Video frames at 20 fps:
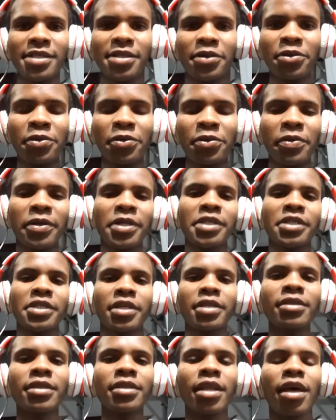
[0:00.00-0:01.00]
a good
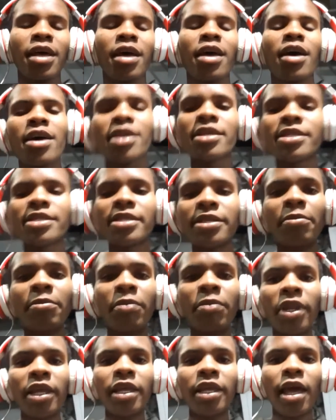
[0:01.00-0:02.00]
question.
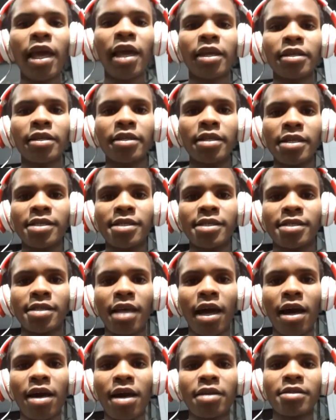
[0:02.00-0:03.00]
Simply, I can just
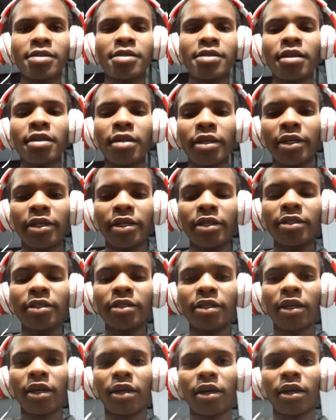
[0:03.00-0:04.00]
answer it.
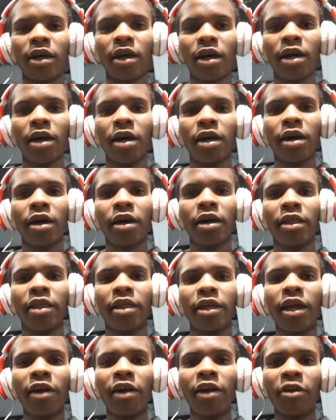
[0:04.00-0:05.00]
The
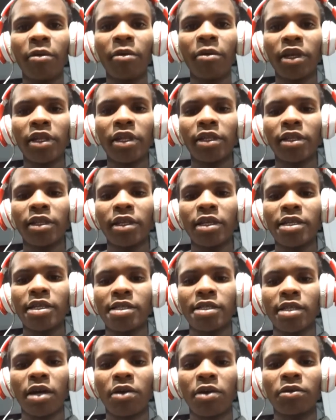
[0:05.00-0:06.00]
government
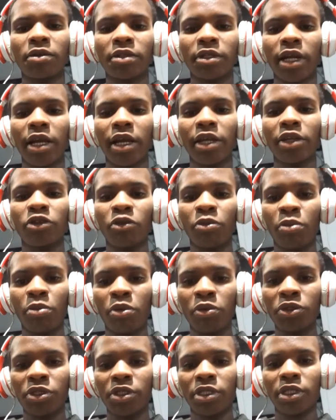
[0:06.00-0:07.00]
is now trying to
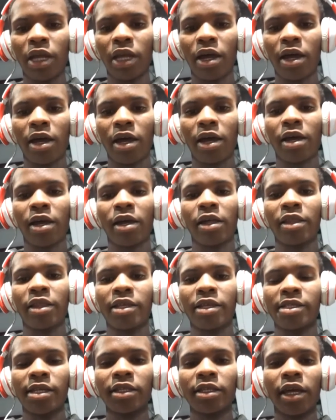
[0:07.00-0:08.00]
push the
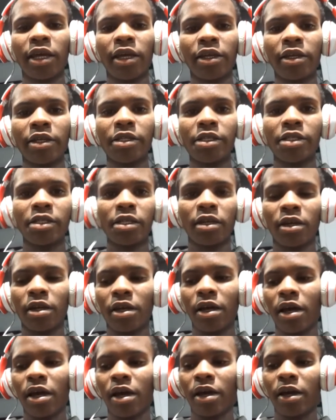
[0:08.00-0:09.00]
sector energy